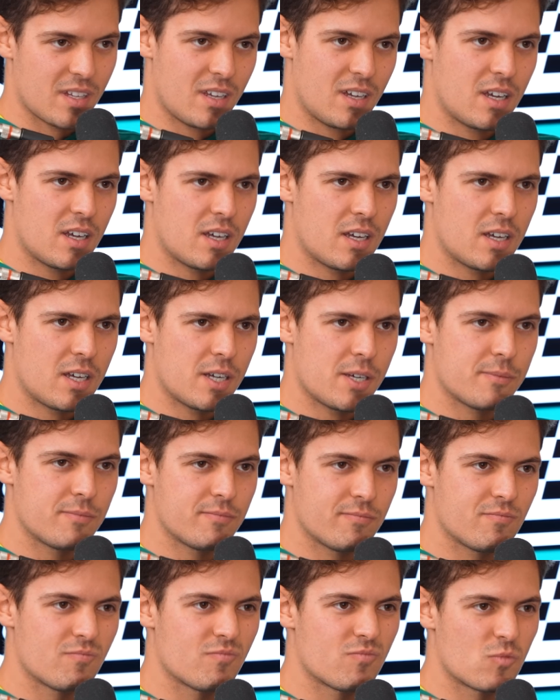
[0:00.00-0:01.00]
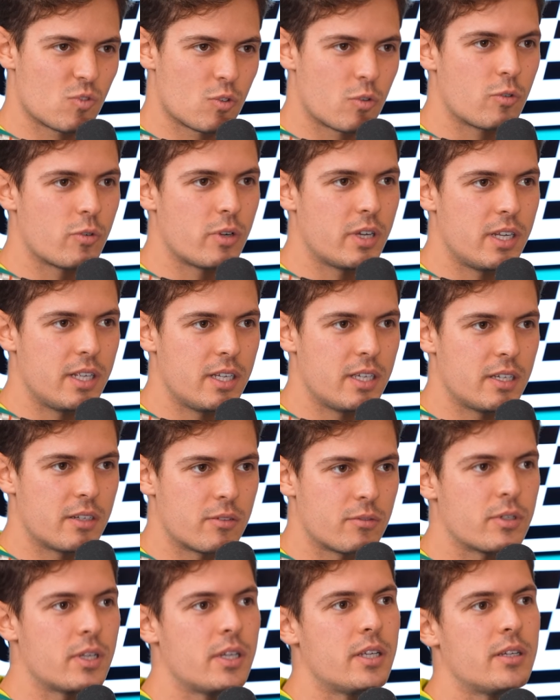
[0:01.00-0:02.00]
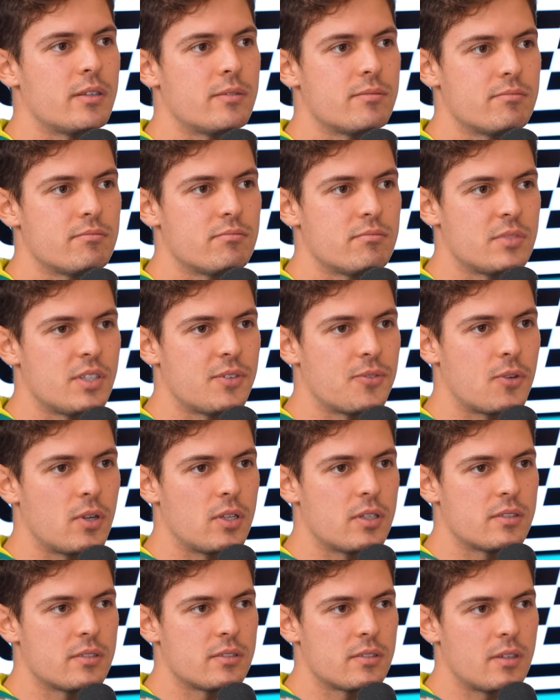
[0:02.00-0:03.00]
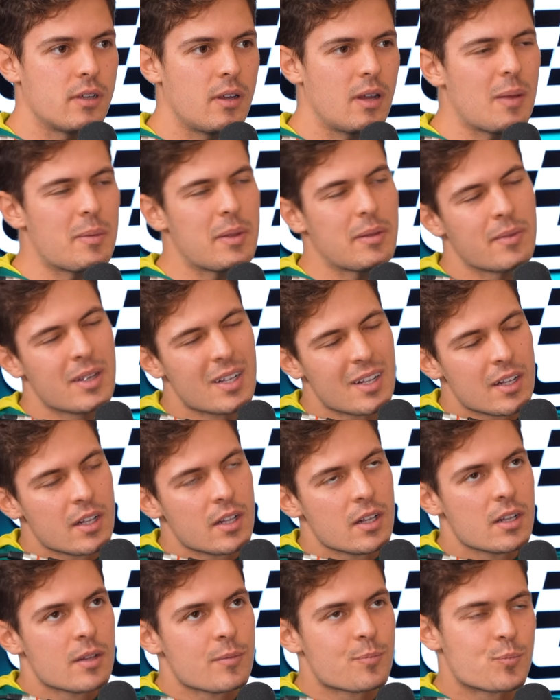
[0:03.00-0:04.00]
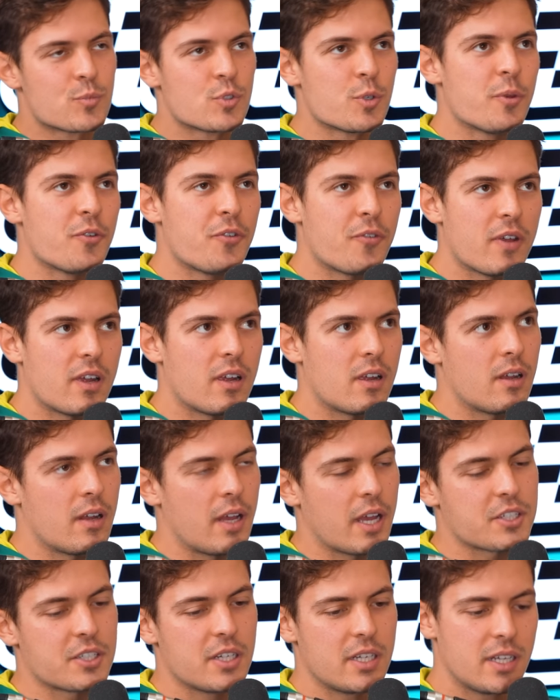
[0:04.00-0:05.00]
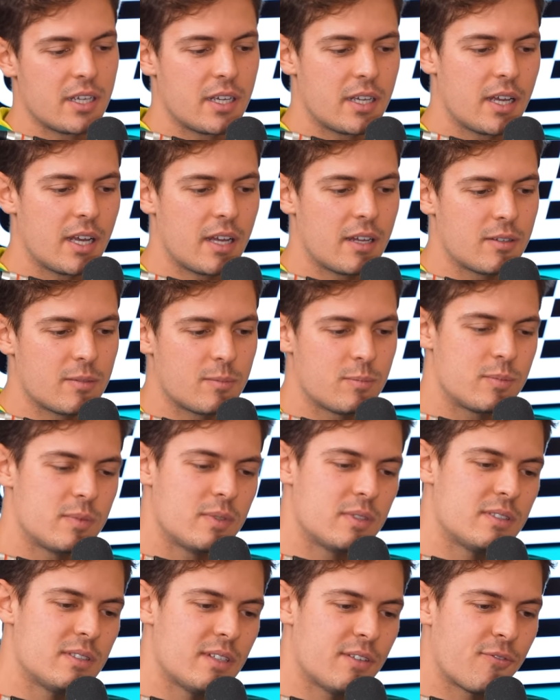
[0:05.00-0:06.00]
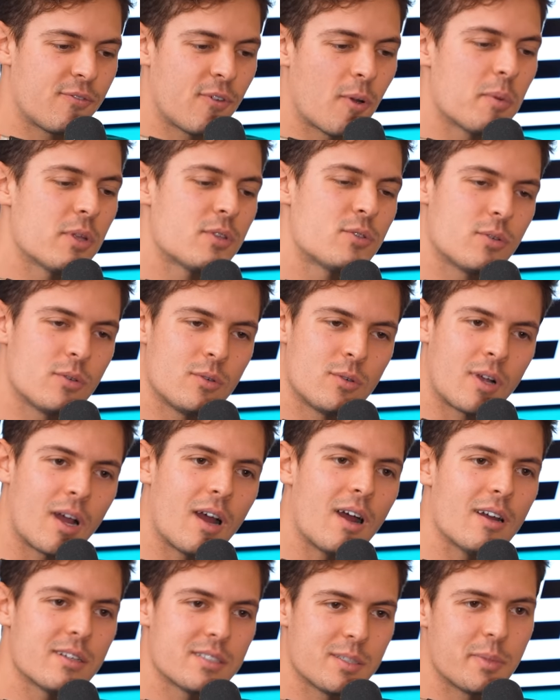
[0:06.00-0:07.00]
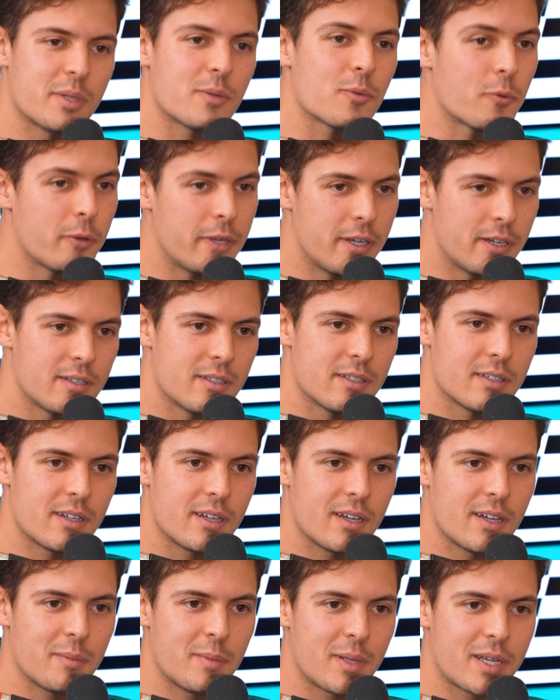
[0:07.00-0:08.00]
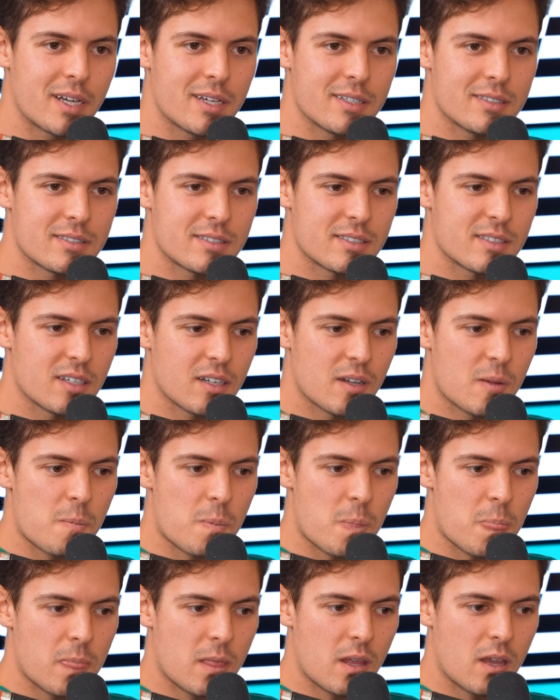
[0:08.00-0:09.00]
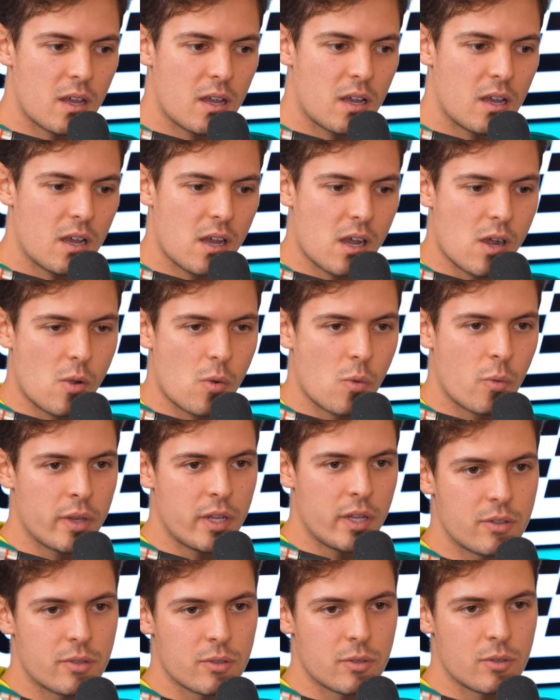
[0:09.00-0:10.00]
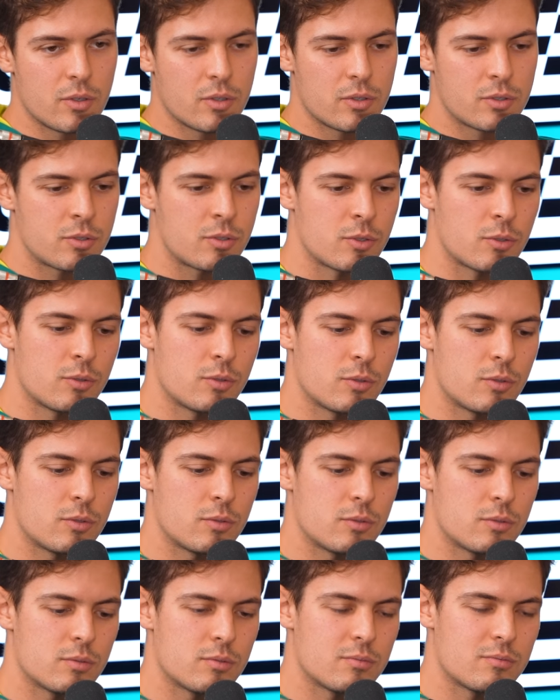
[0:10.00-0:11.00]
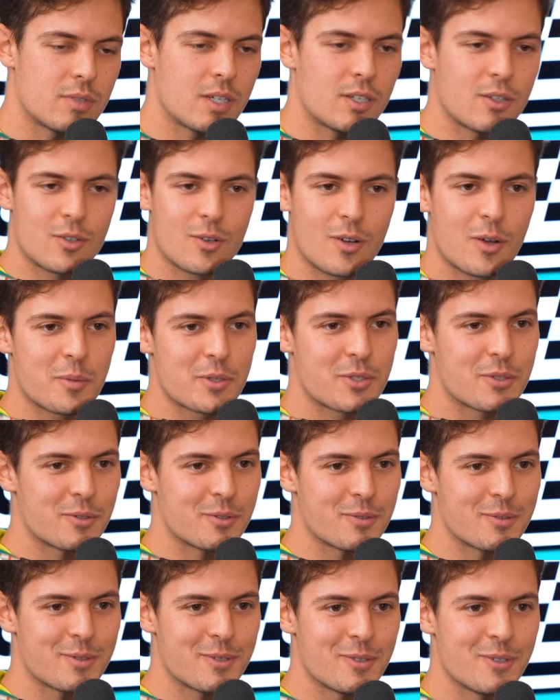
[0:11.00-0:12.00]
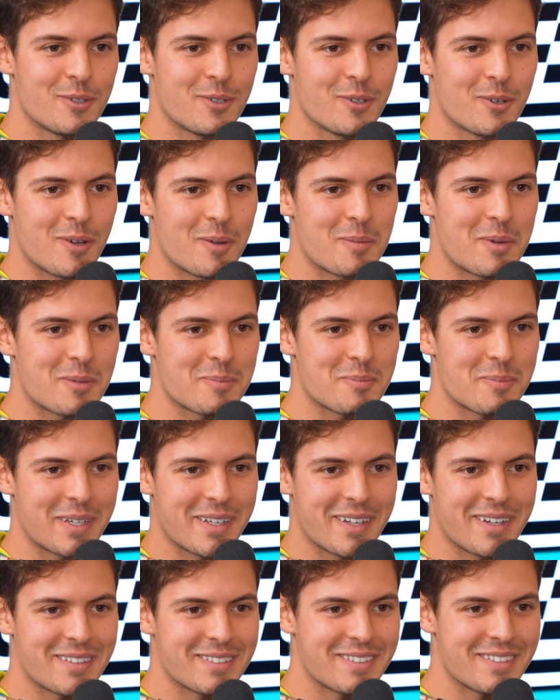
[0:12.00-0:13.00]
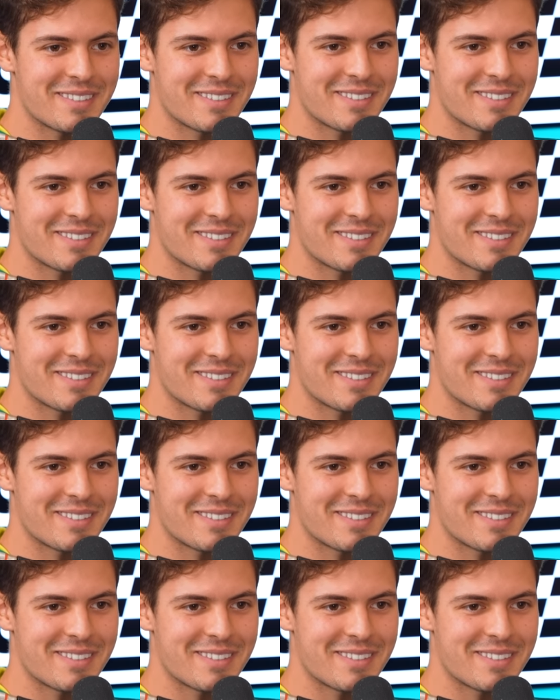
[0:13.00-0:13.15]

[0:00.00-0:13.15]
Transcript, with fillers: Um, really, really different. I mean, to be fair, actually, uh, Formula Two car is a bit weird uh, because uh, we to to I don't know how much you, you know about mechanics and